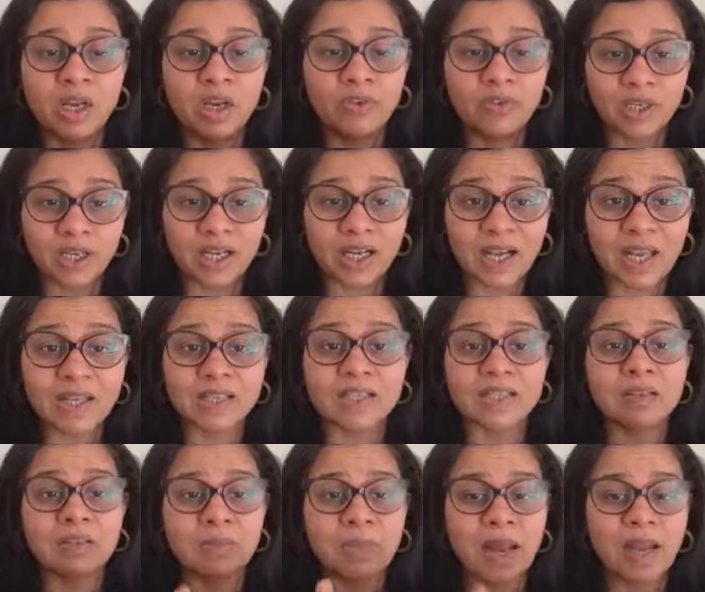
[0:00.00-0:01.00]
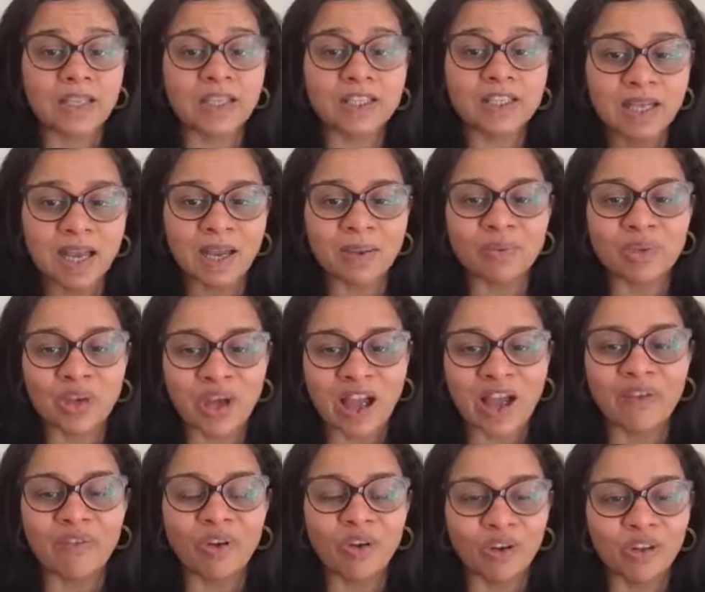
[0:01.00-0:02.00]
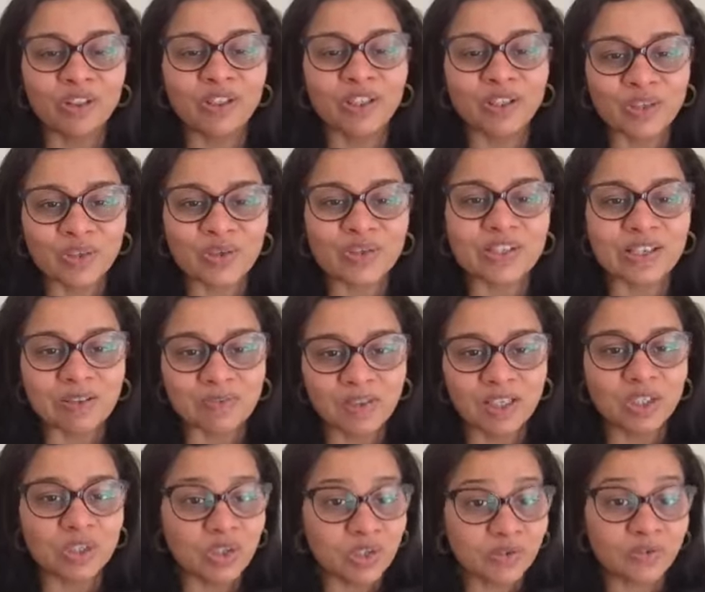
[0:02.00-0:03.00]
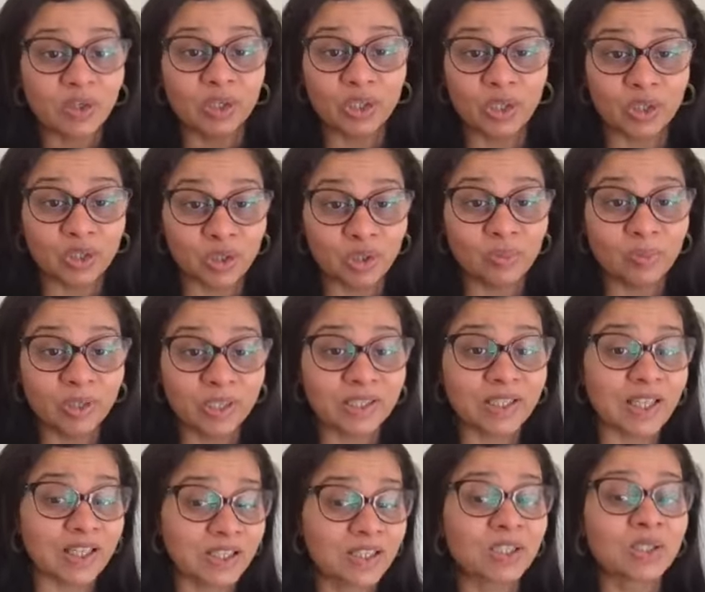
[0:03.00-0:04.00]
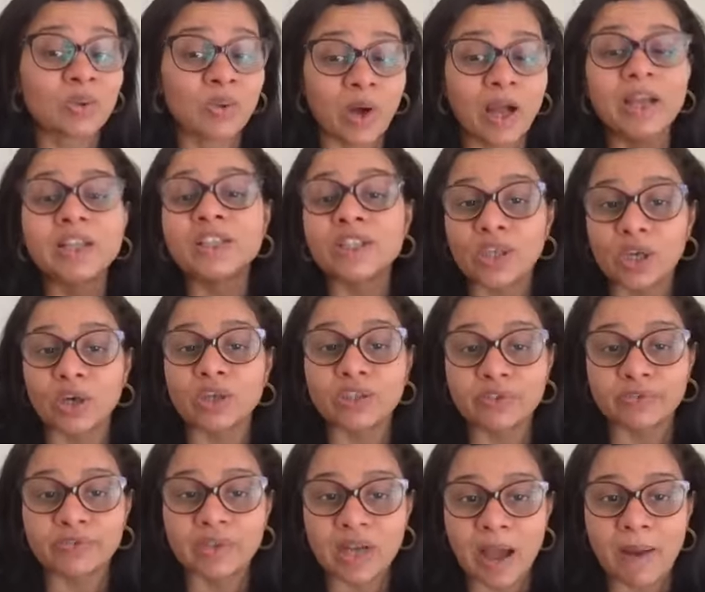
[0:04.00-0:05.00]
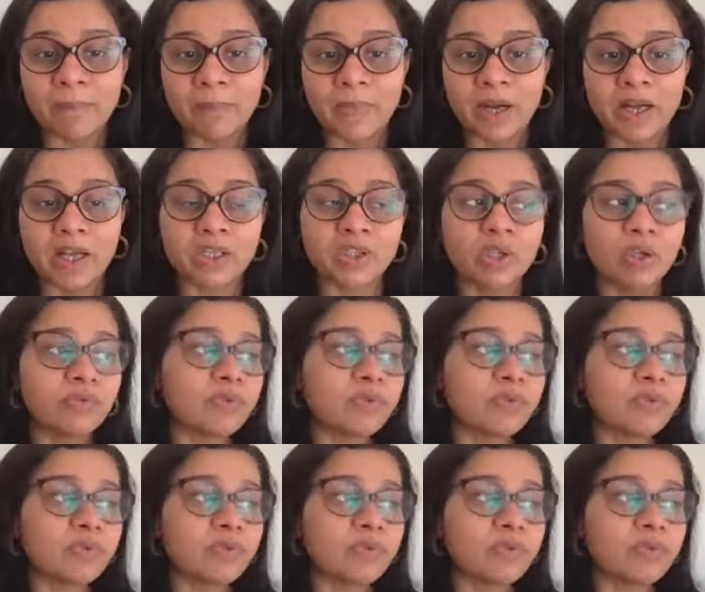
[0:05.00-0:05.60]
realize that by the time you have all the doors and windows for your new build, that's quite a lot of number. So